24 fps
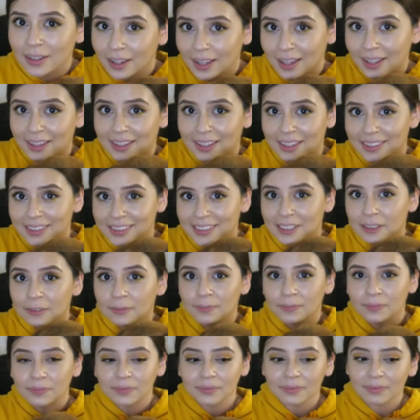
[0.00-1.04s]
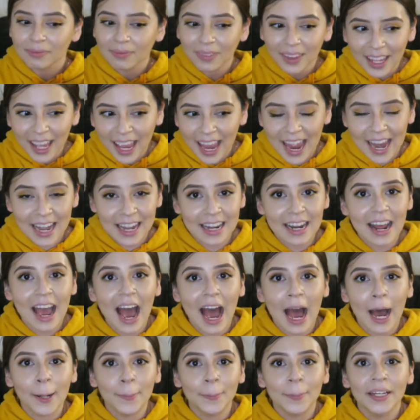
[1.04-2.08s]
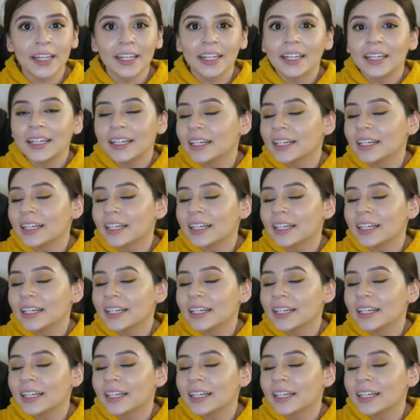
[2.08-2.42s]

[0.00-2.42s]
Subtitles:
like this and nap.